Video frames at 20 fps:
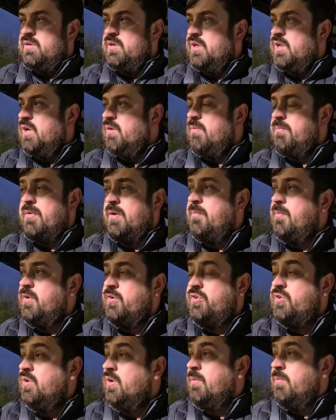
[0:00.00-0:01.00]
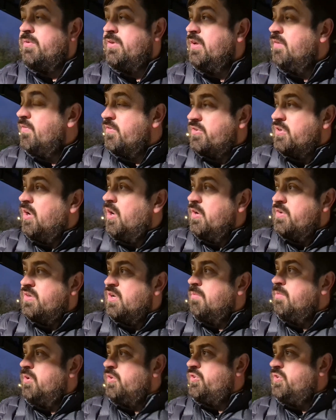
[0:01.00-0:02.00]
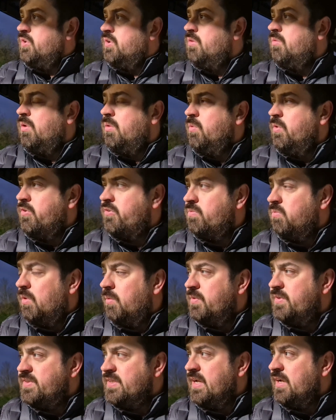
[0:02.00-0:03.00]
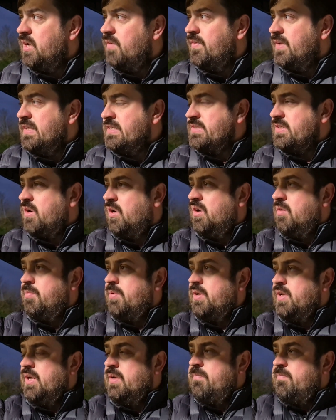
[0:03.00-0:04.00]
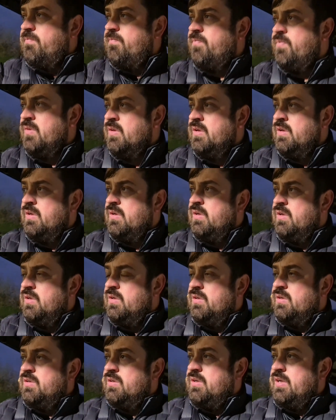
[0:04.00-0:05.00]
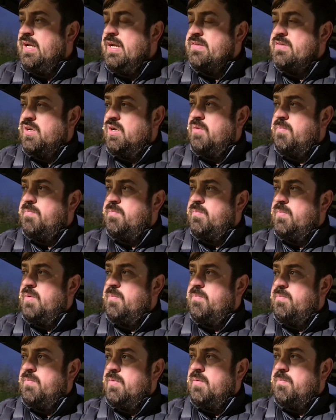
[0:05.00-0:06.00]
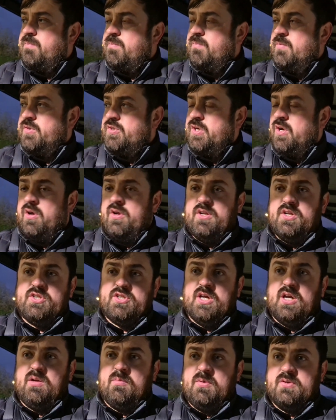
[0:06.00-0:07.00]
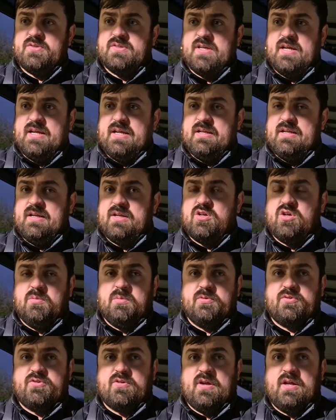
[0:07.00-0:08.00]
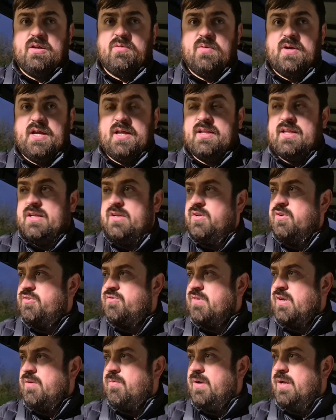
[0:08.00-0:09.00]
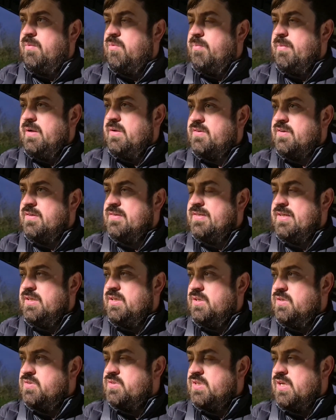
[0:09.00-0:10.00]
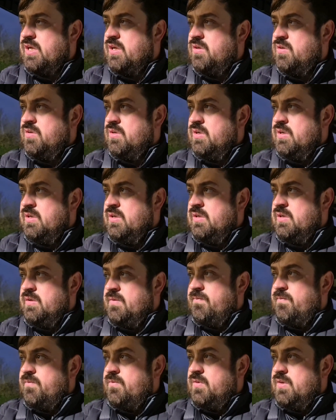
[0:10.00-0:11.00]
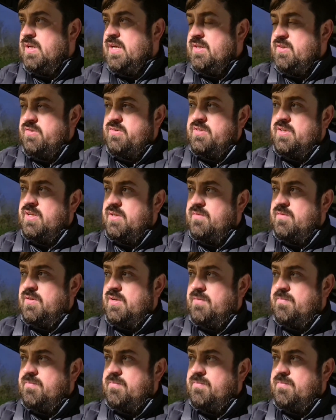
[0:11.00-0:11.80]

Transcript: I'm not sure it was either side, so I'm not sure what was said over this side. But he's got a shiner, Joe. I must say, he called straight away, and they knew straight away he wouldn't be able to continue. So just a